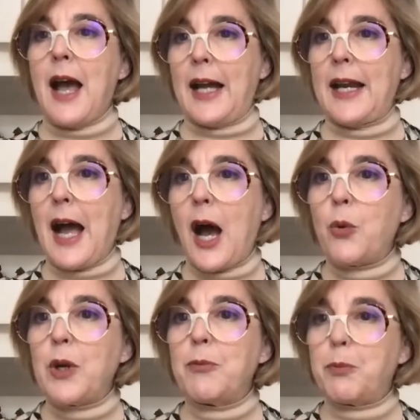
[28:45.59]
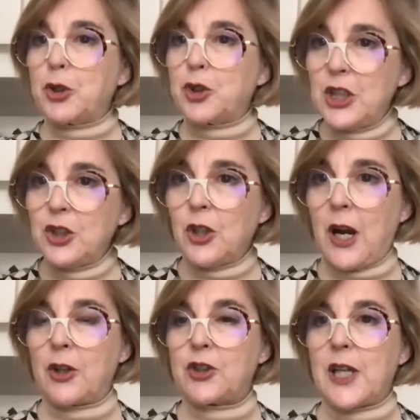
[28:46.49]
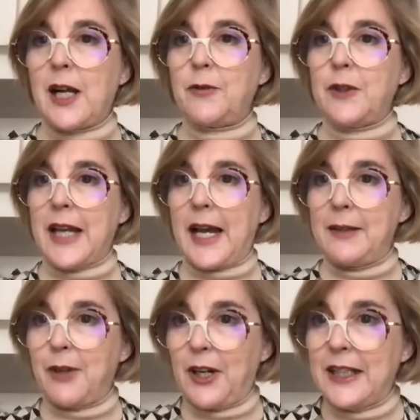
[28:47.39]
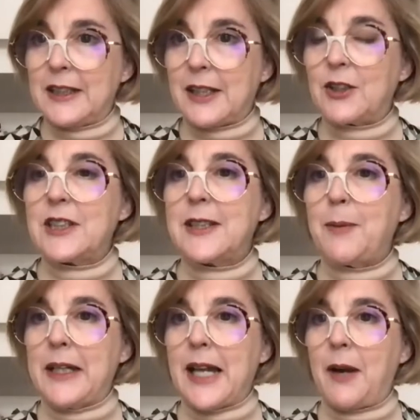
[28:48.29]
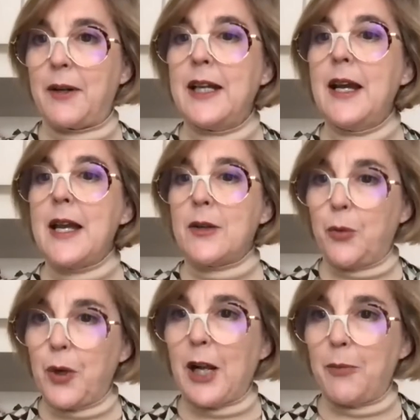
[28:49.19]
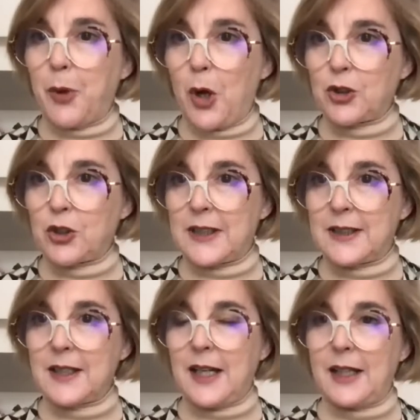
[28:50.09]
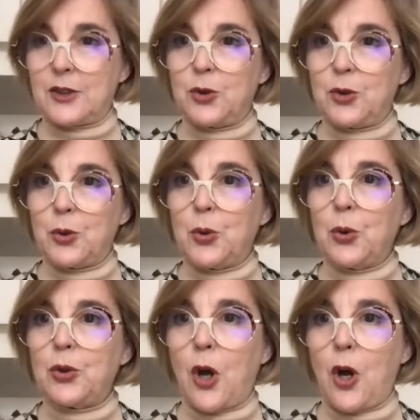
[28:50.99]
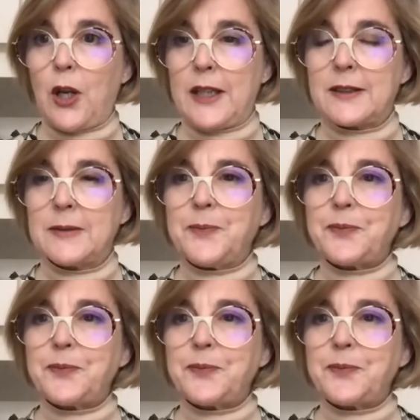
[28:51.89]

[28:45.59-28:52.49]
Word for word: and how we position ourselves in a very interdisciplinary real process, as you told us.